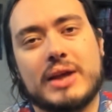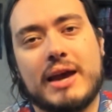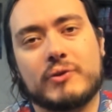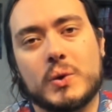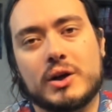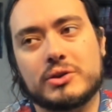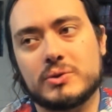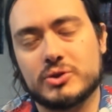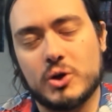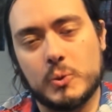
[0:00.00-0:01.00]
everyone who
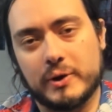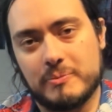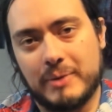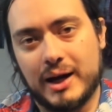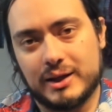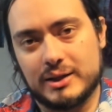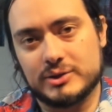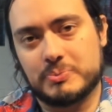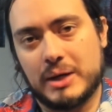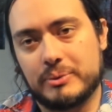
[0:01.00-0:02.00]
is open to buying it has
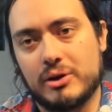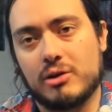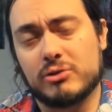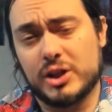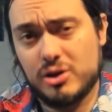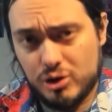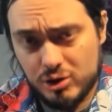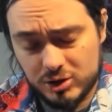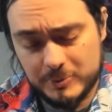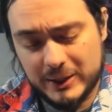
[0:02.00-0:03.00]
probably already
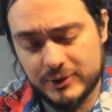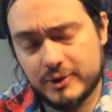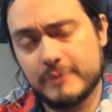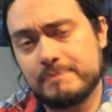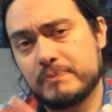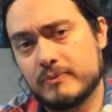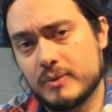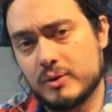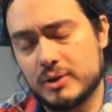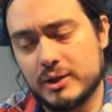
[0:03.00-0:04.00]
heard about it, right?